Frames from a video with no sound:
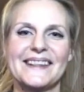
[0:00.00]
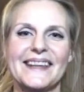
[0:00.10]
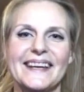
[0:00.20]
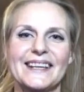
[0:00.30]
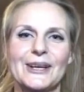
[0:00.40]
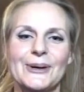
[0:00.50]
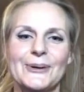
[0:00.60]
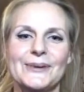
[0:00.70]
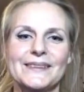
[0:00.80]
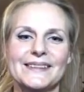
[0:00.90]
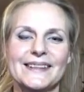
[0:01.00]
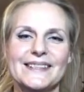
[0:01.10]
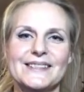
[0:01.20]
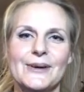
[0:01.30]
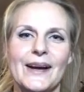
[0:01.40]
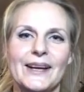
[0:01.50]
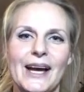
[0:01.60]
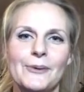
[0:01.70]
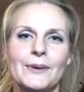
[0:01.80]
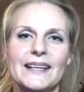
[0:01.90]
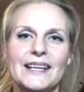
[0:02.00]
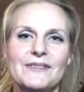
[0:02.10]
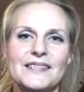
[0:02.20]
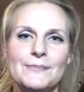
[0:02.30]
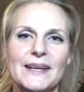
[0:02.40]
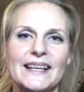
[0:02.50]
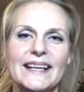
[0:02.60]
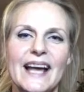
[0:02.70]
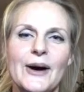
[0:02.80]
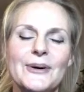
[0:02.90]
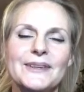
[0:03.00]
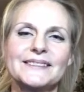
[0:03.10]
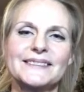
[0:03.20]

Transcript: Thank you. So I will leave this meeting now.